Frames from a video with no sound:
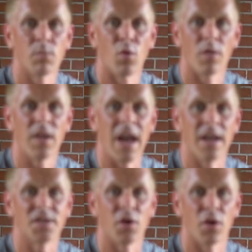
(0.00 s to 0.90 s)
more of the
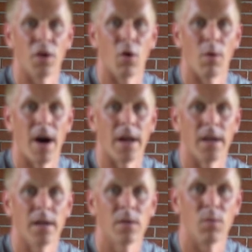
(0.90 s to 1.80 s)
anterior lower
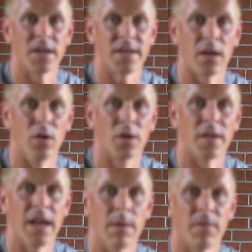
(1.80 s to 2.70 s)
body, we can take a look at the hip